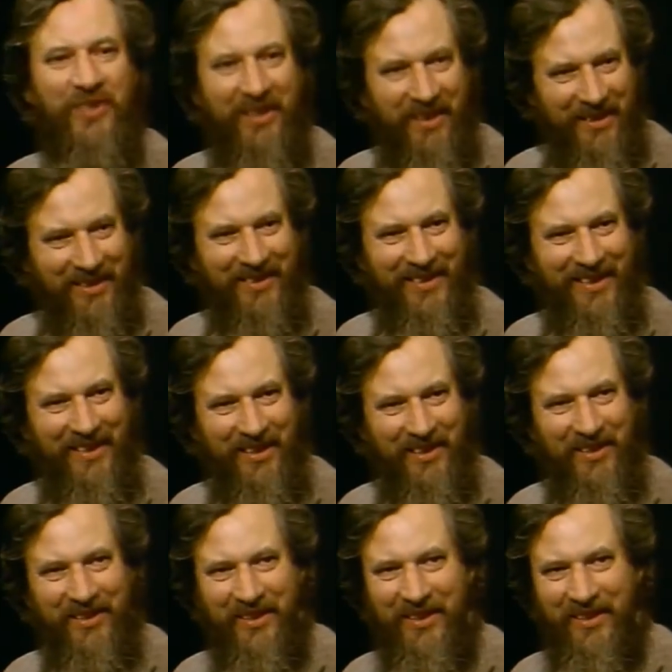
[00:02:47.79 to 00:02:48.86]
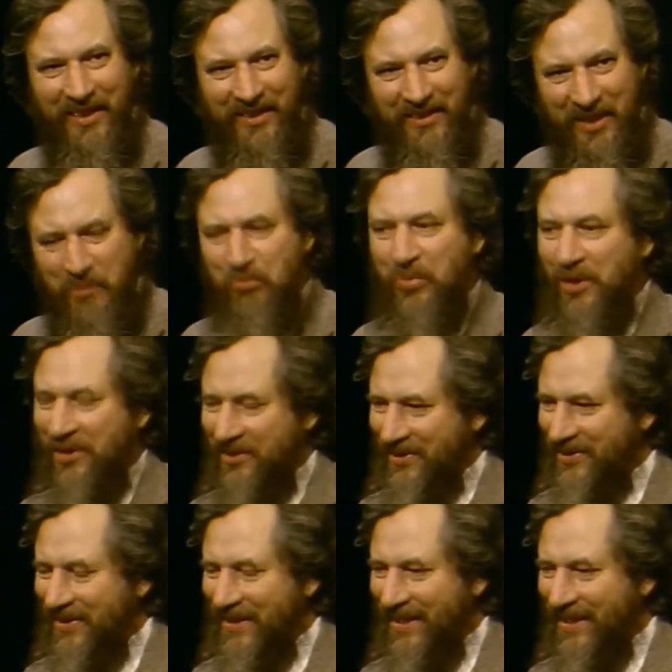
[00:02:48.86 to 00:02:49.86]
and his impulse.